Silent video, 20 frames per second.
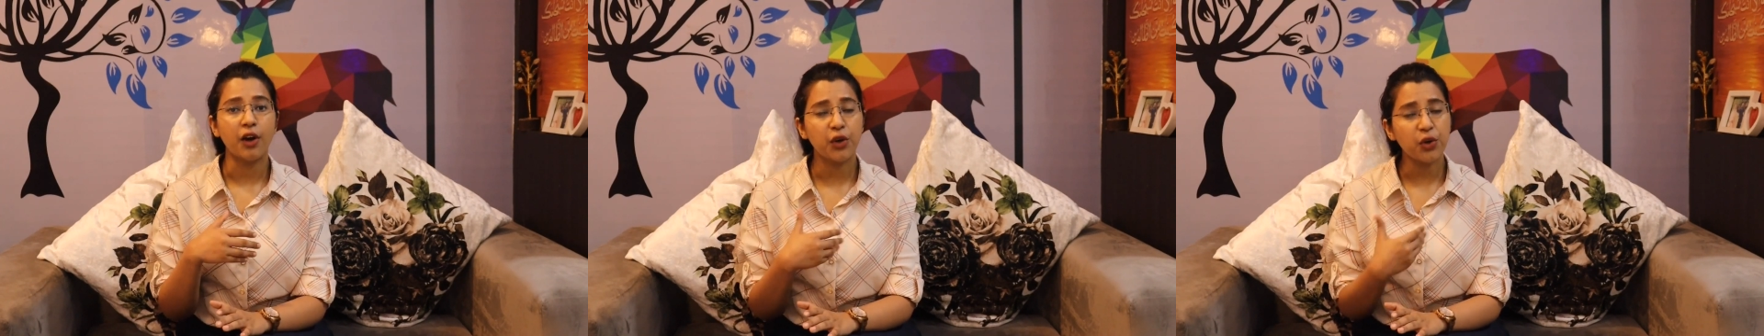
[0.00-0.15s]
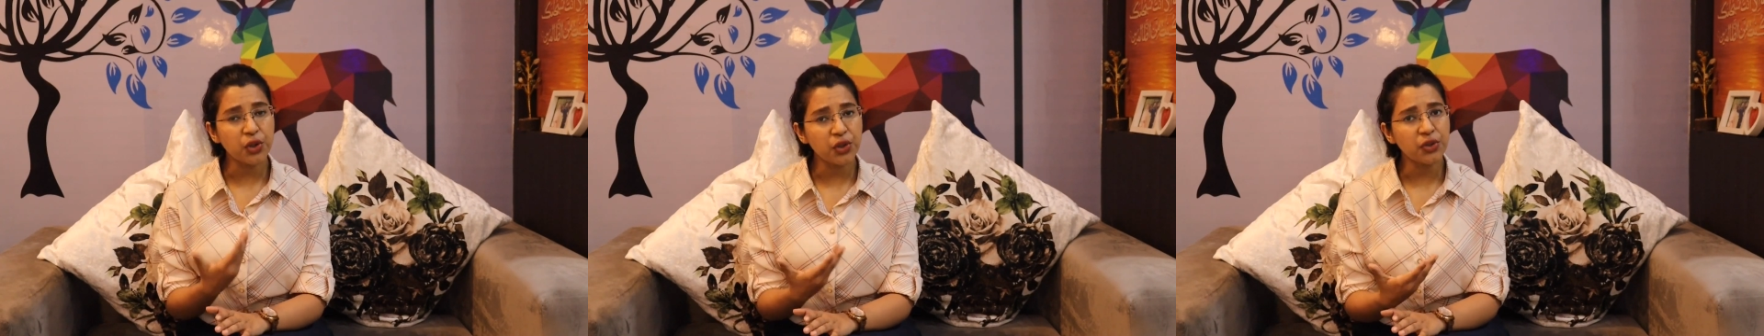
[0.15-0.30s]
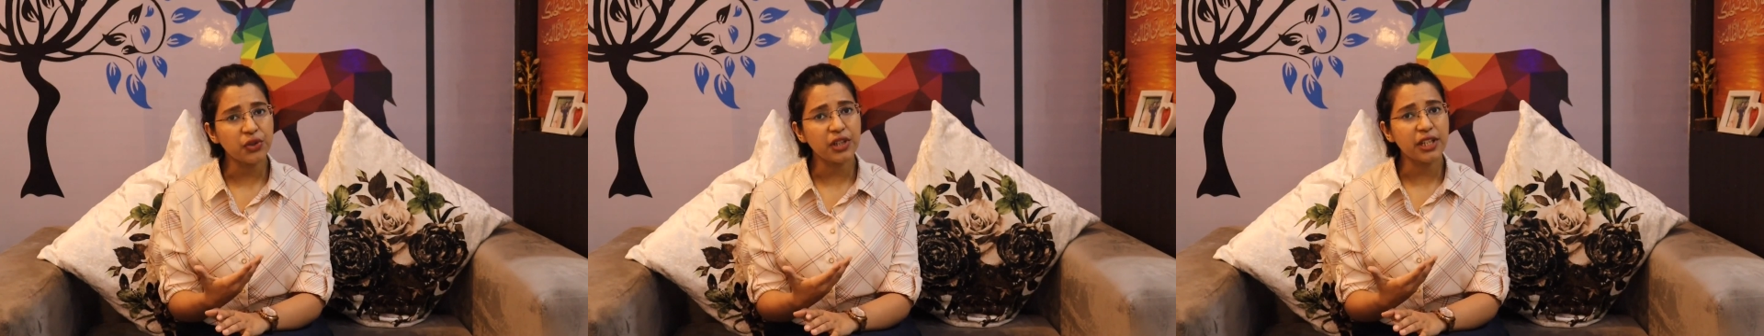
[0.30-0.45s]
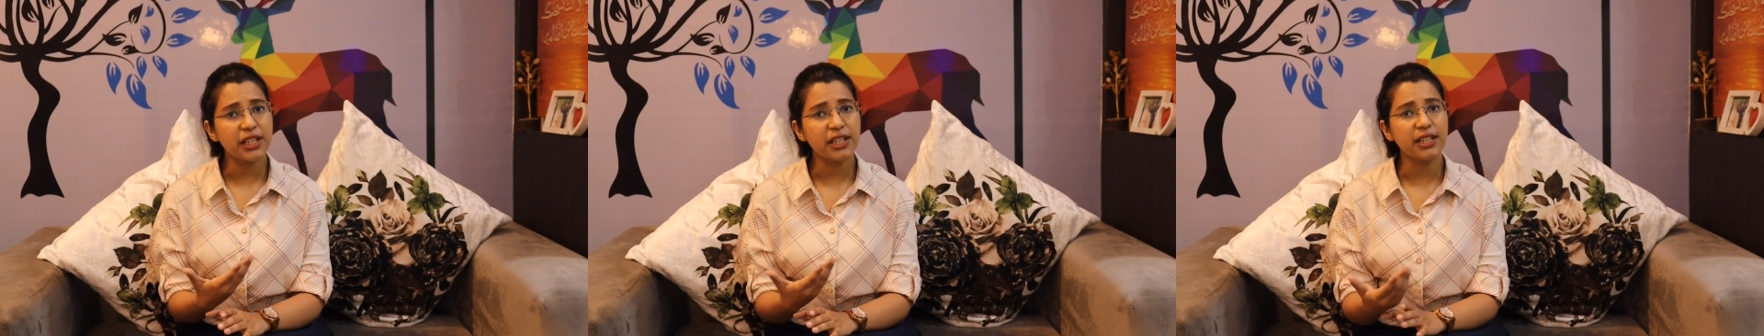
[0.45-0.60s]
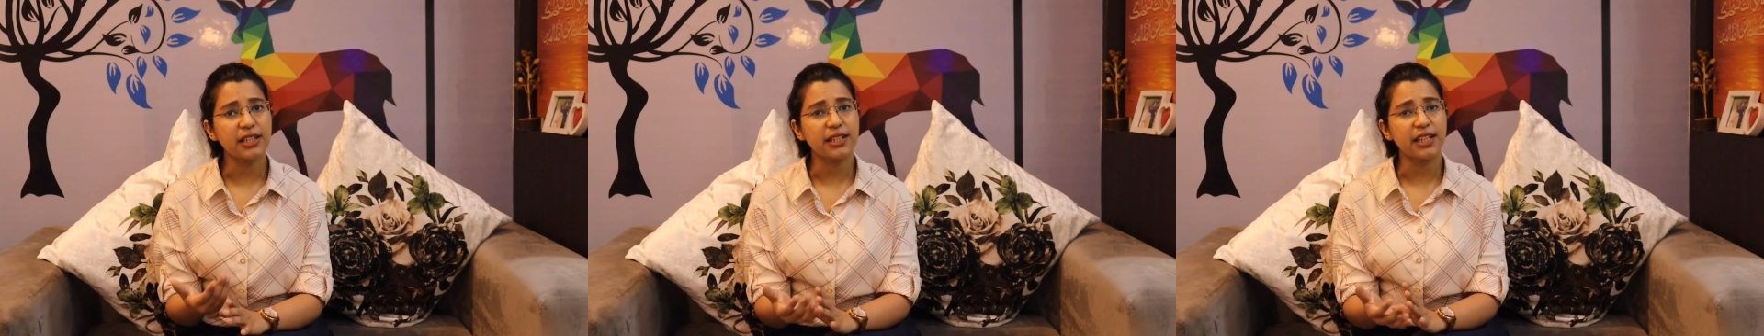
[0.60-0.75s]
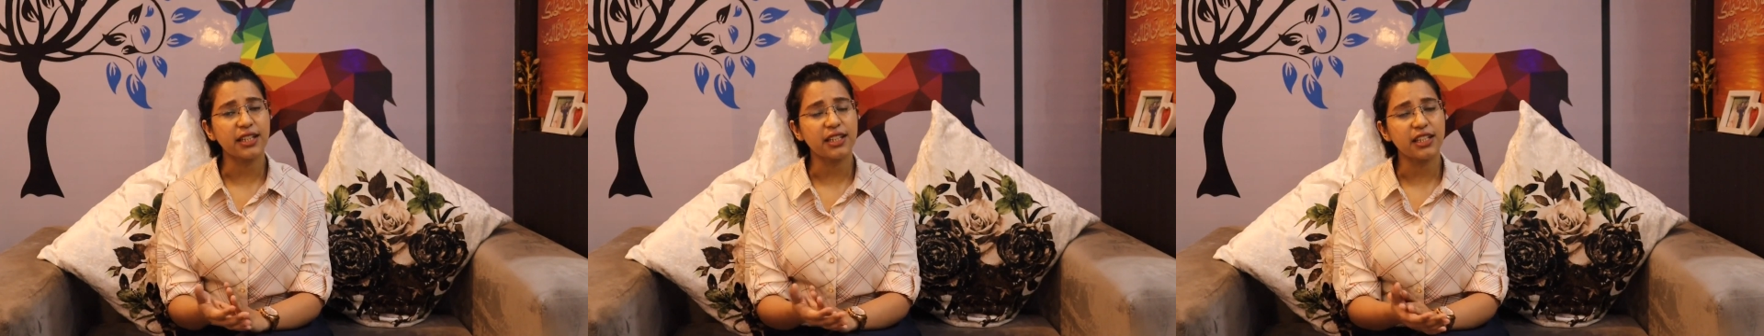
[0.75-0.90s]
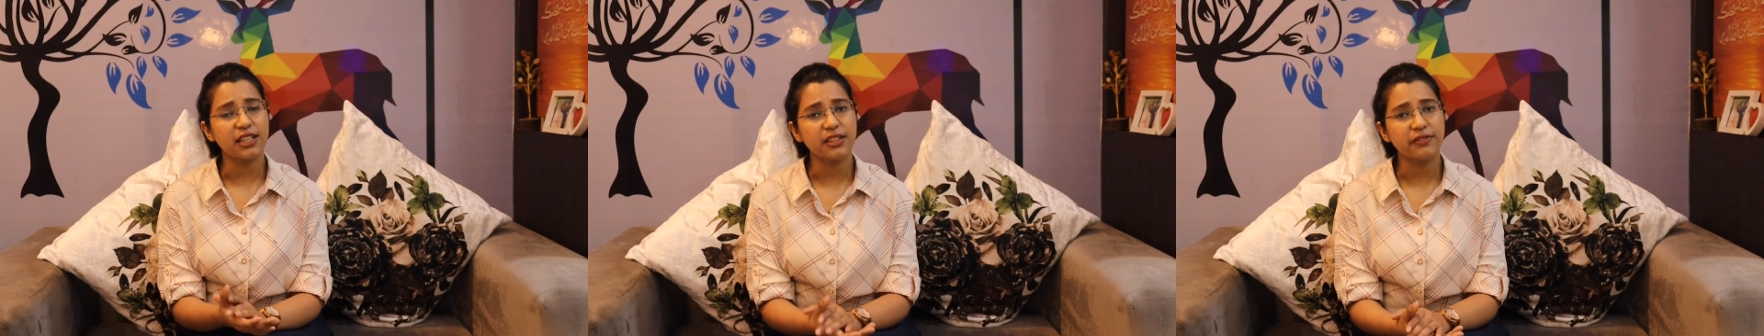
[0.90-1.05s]
do you need
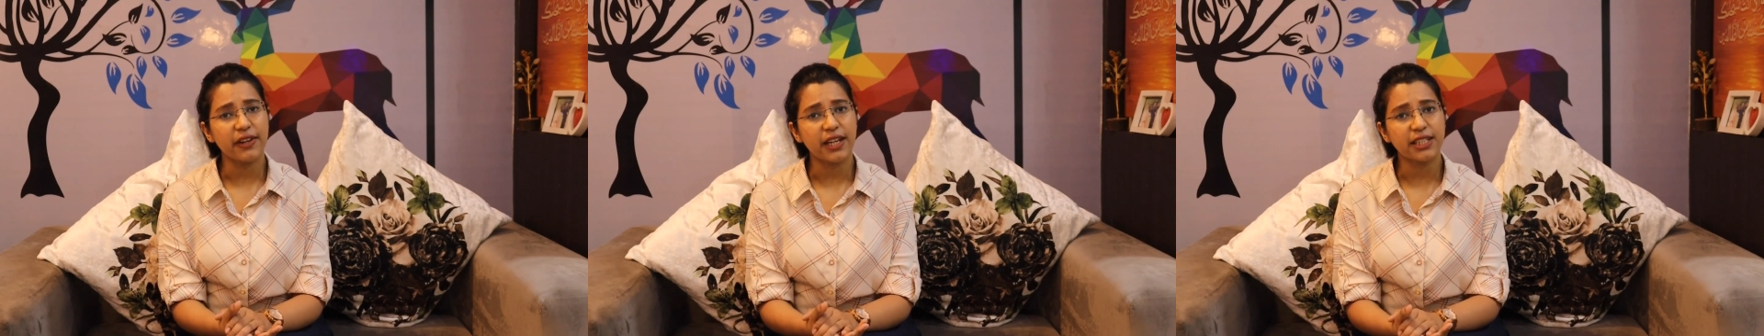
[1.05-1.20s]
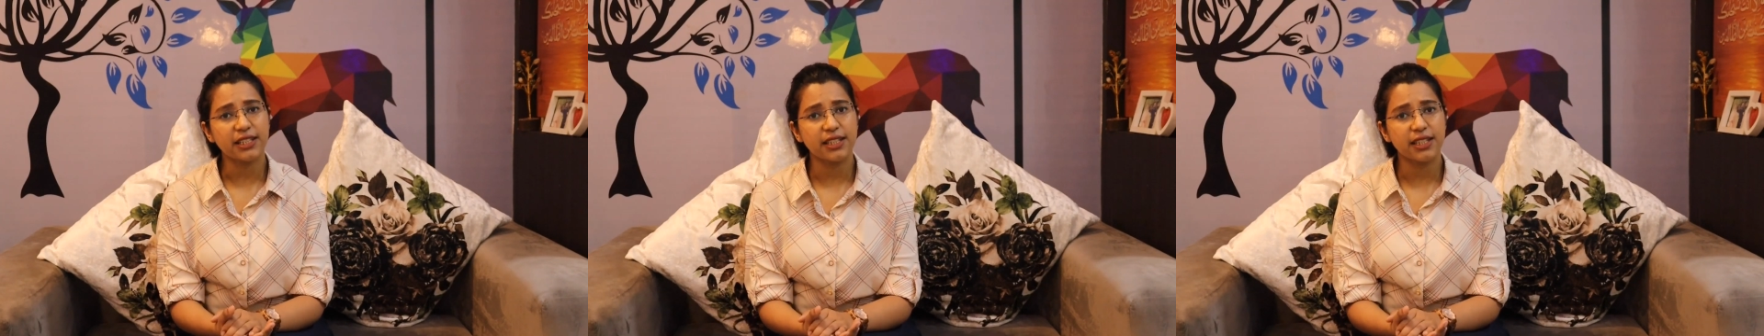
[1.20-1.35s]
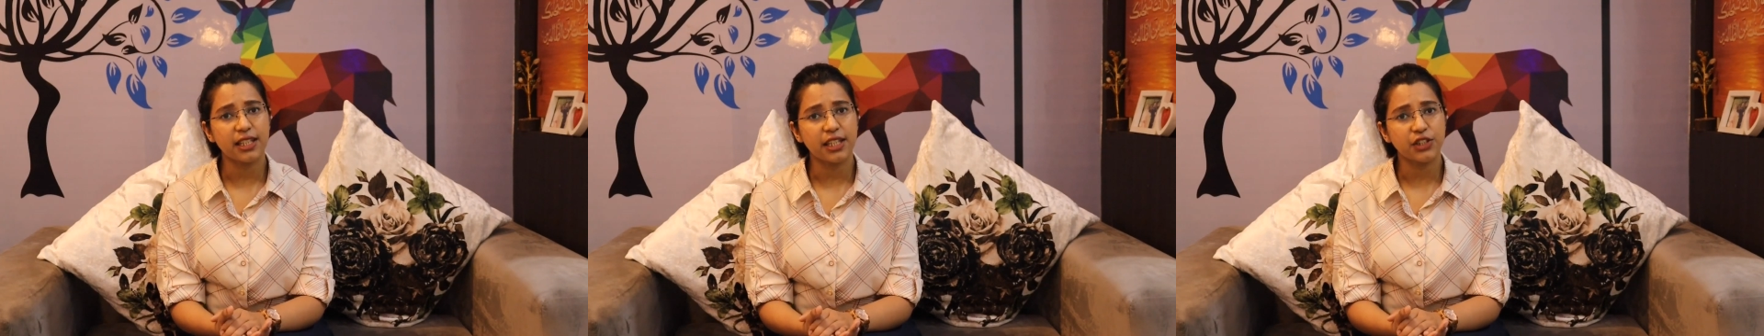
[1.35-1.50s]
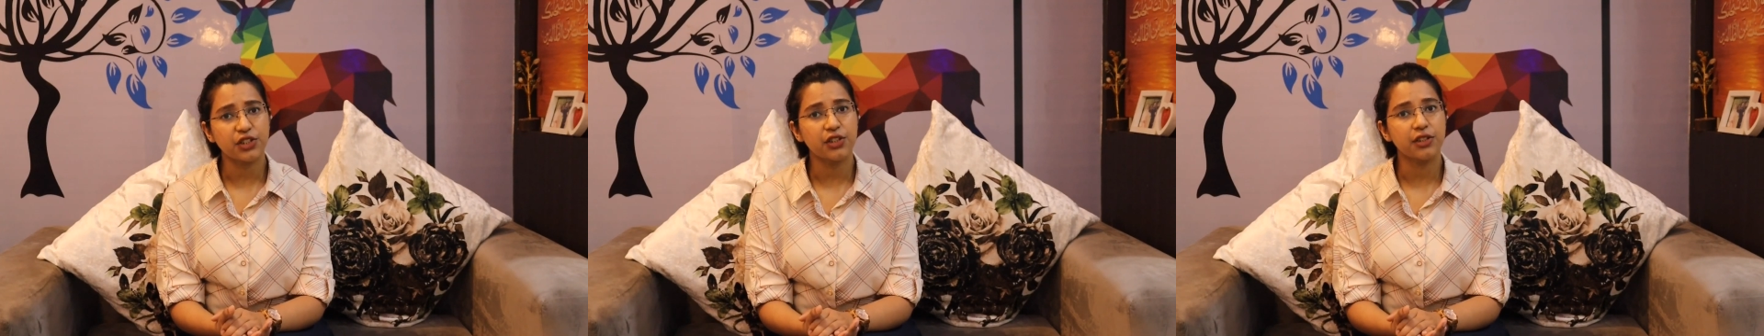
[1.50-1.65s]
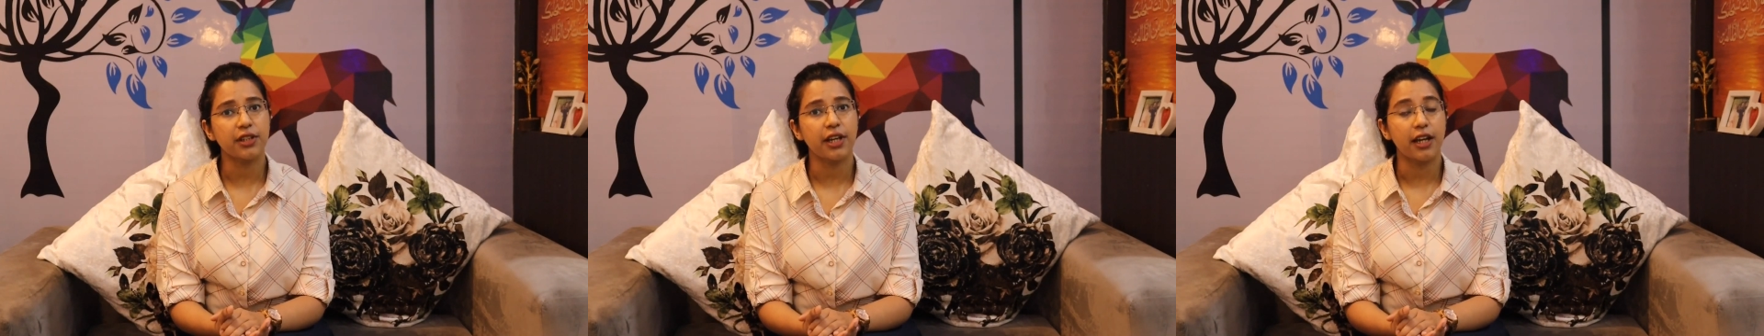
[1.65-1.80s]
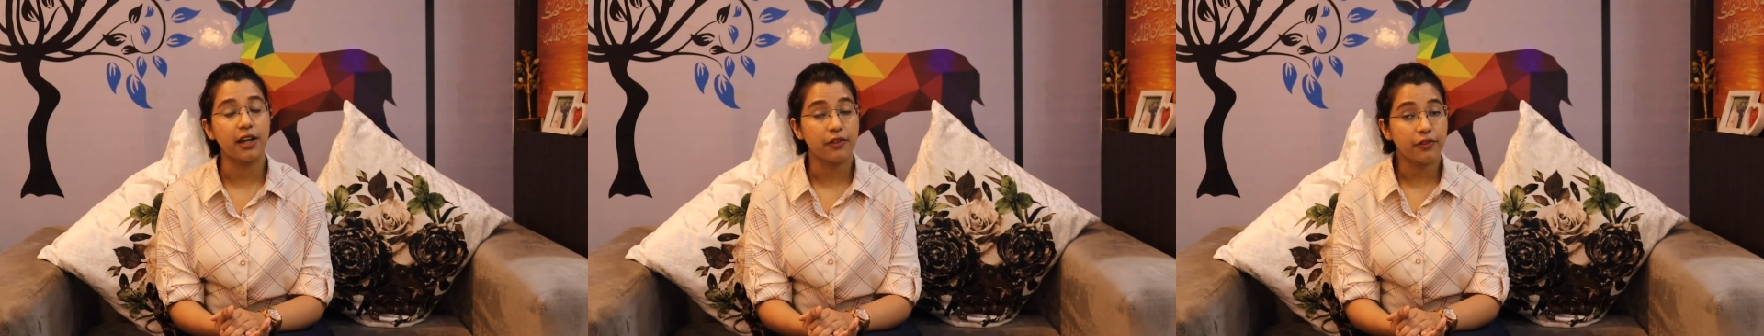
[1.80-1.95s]
tetanus vaccination